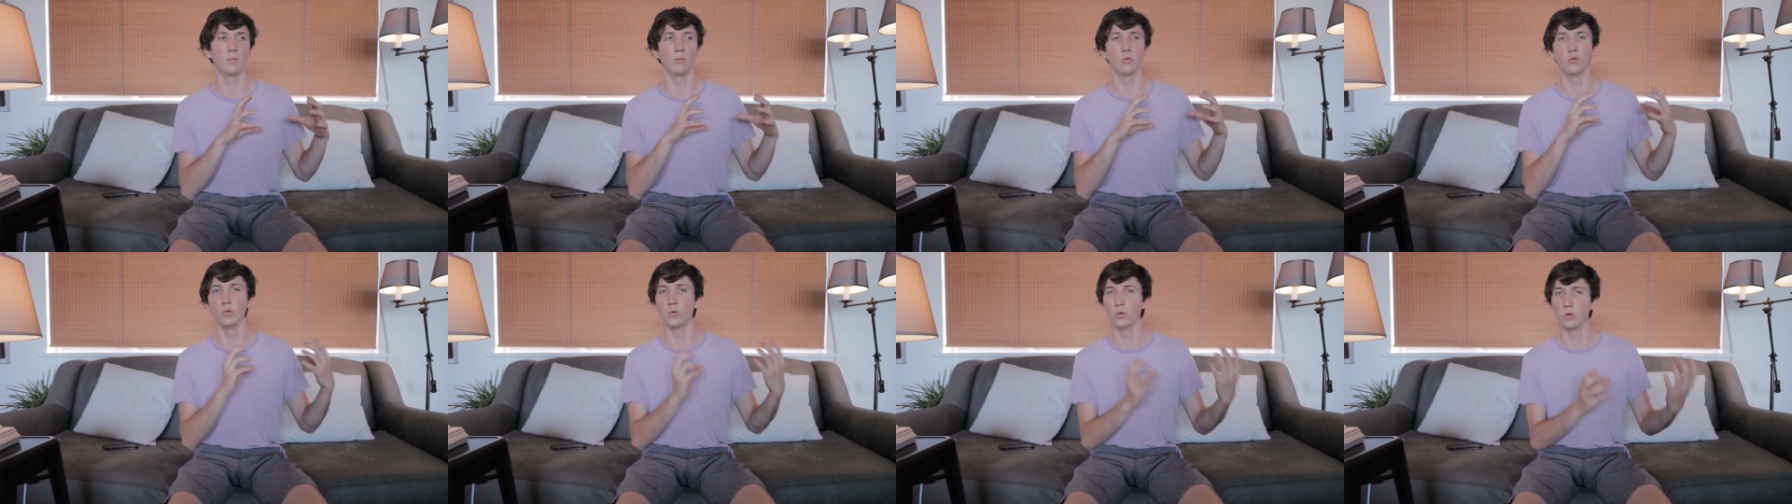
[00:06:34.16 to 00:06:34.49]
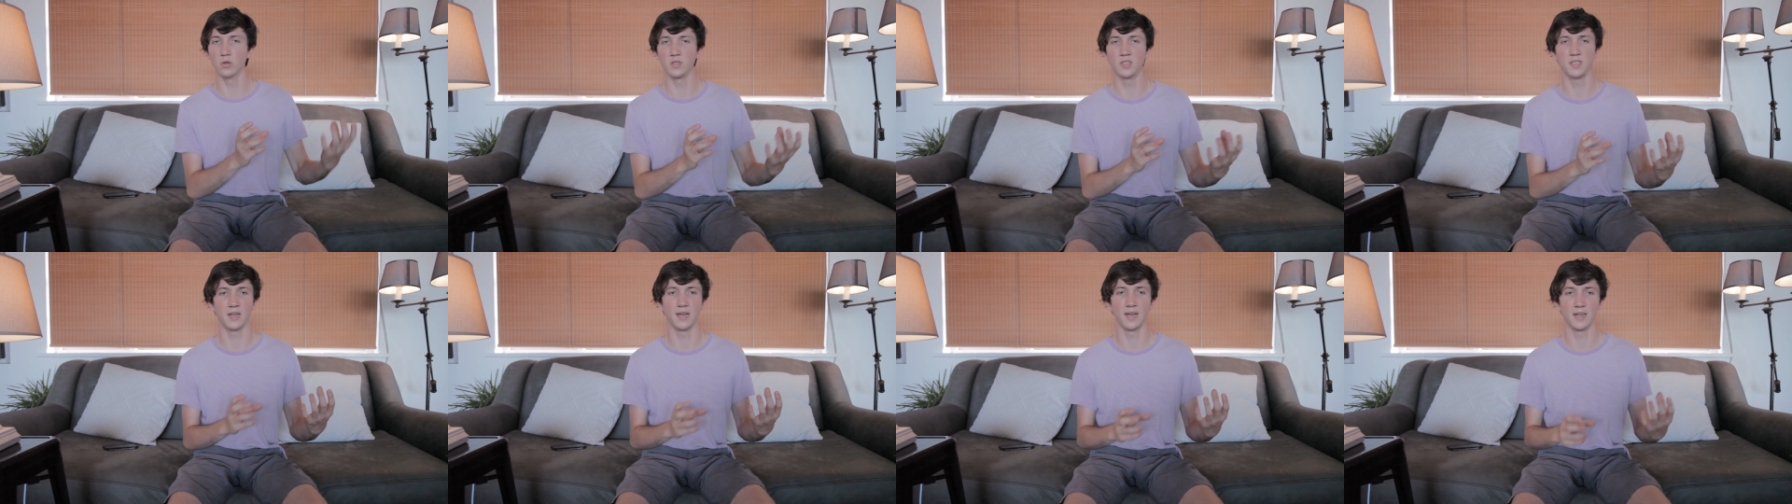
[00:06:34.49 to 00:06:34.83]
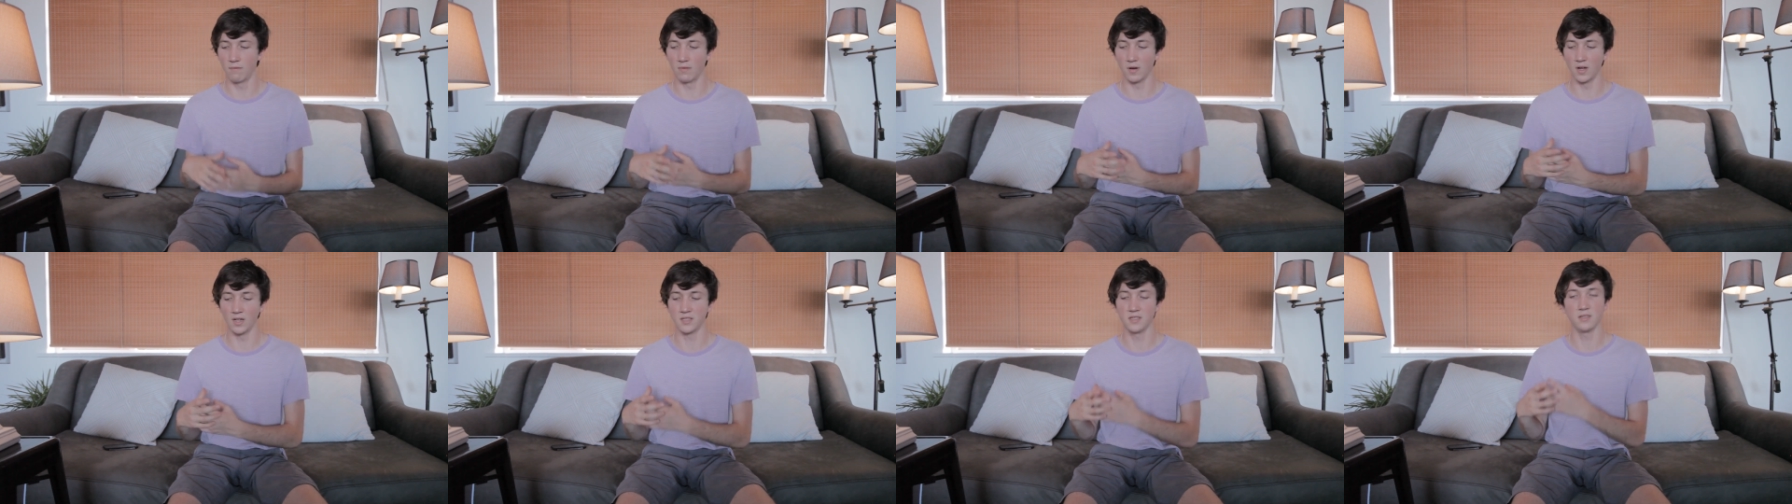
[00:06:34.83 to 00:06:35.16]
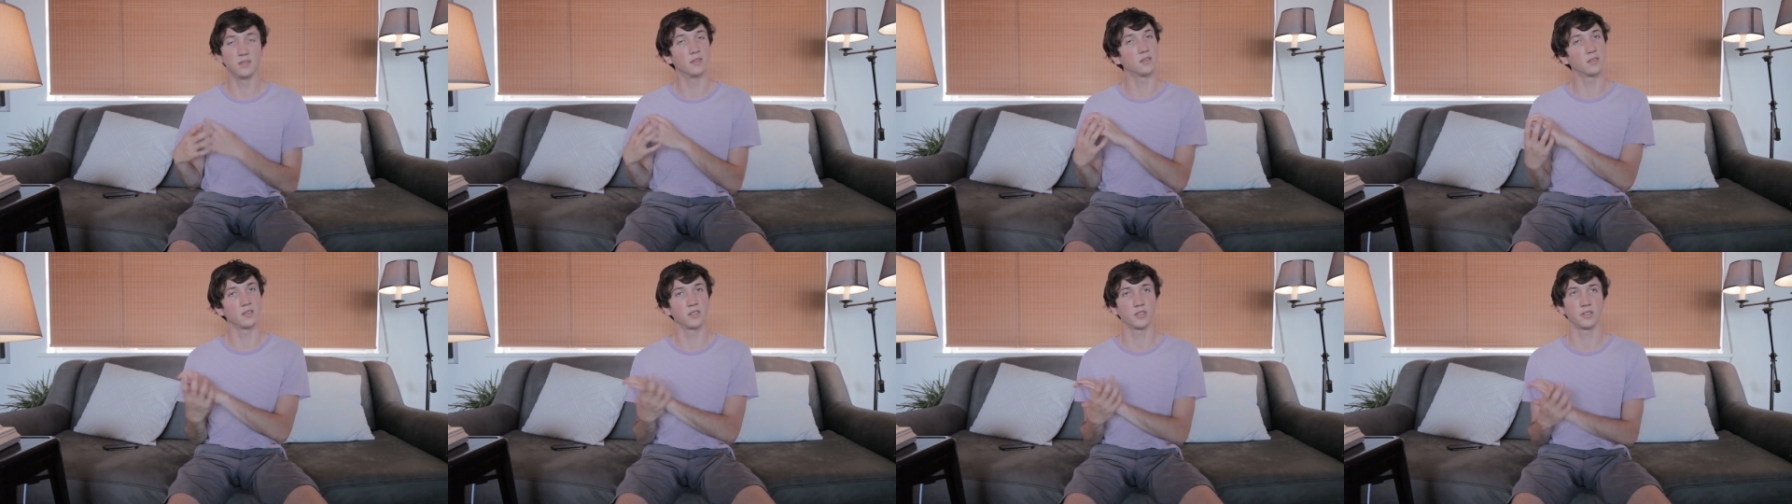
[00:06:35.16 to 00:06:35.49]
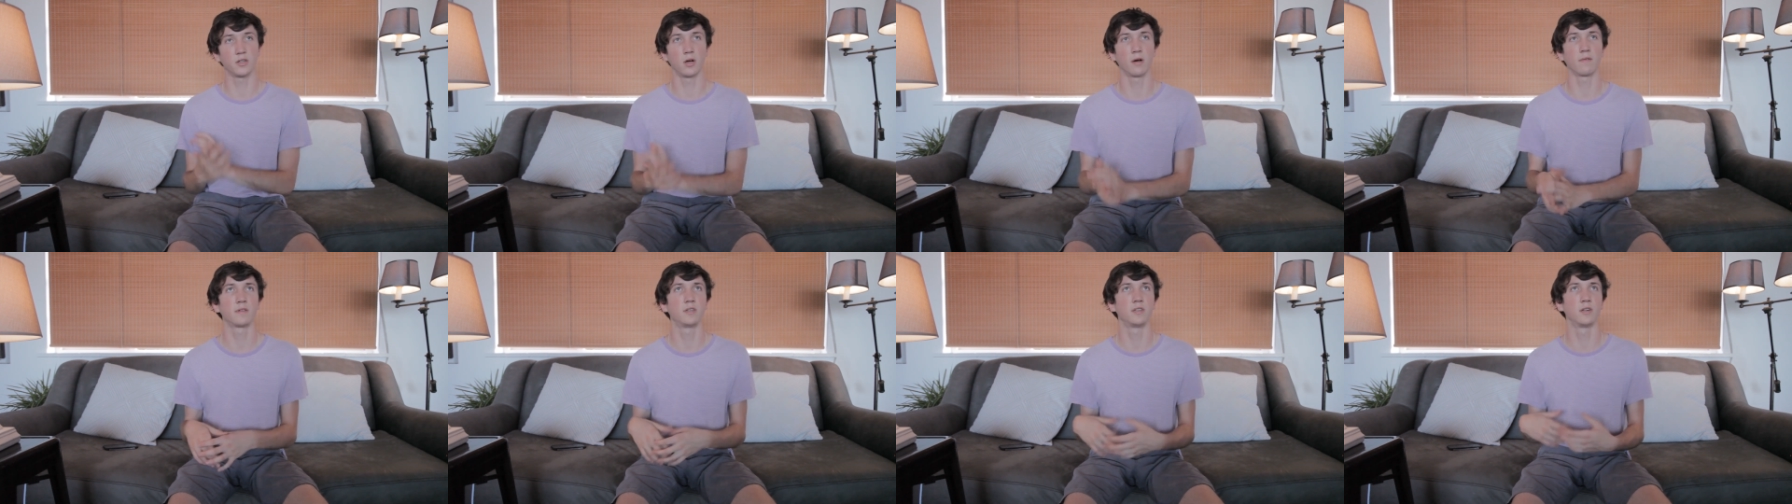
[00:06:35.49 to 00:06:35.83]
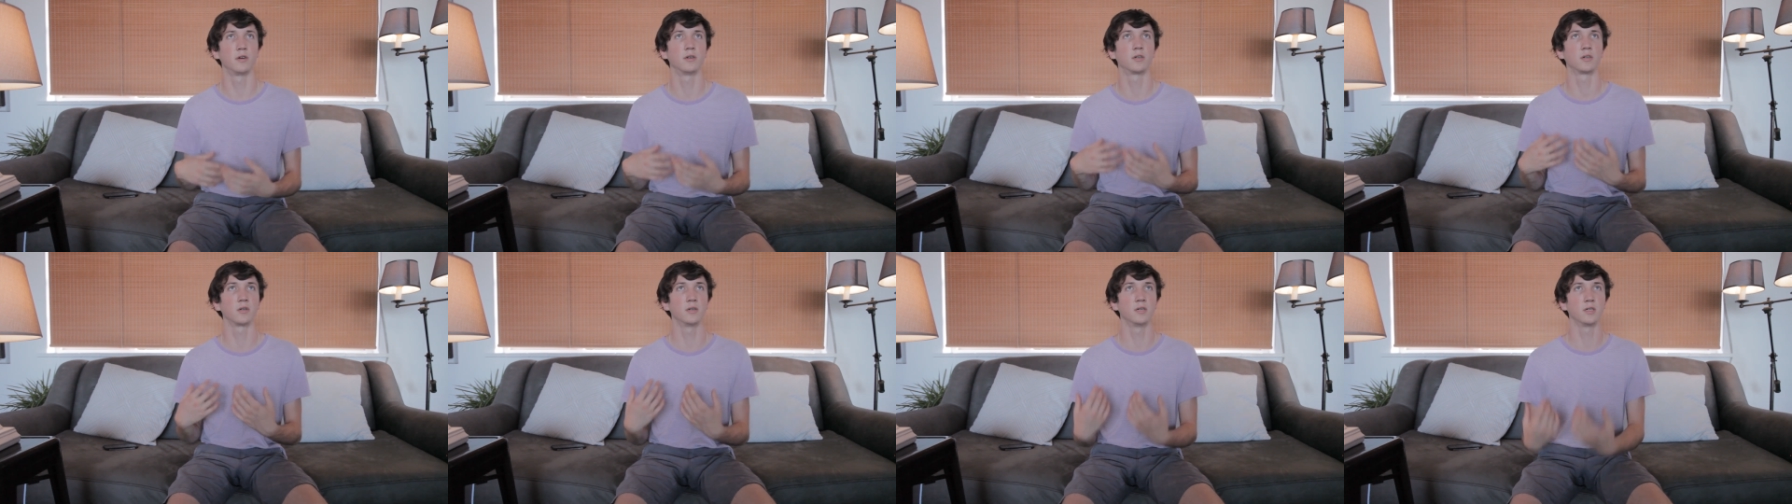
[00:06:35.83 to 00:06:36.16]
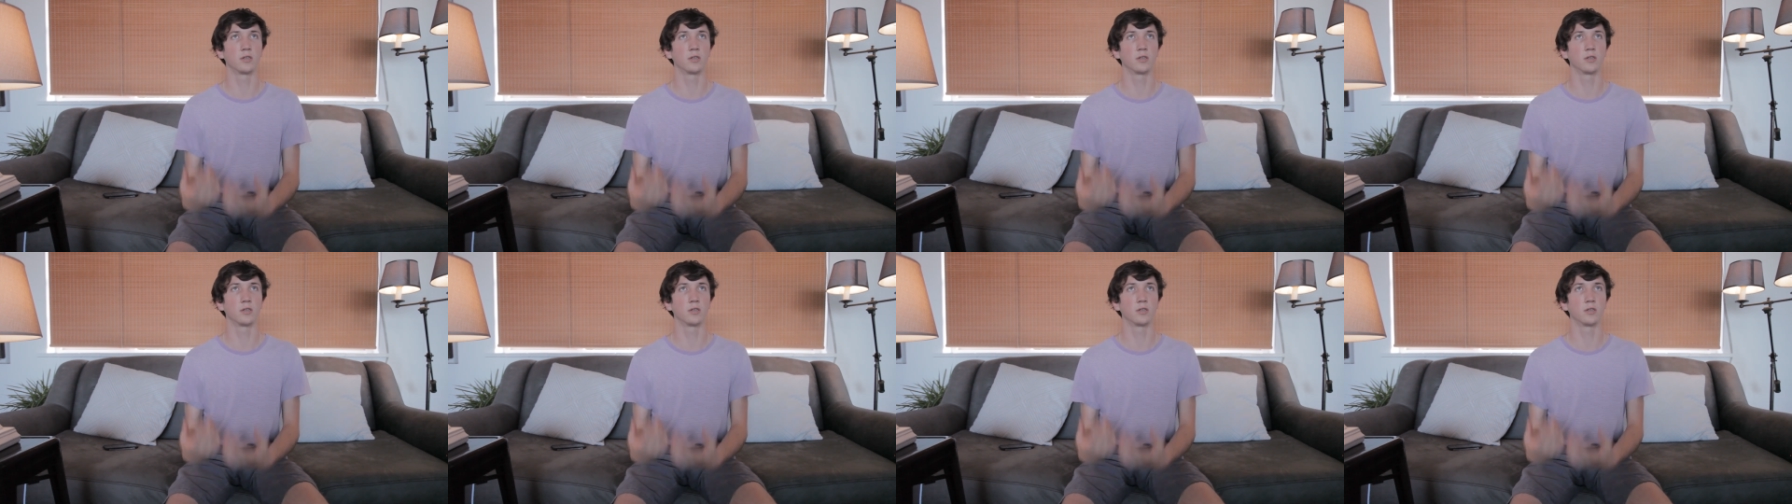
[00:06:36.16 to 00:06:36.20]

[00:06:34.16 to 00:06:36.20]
rule set versus the soft social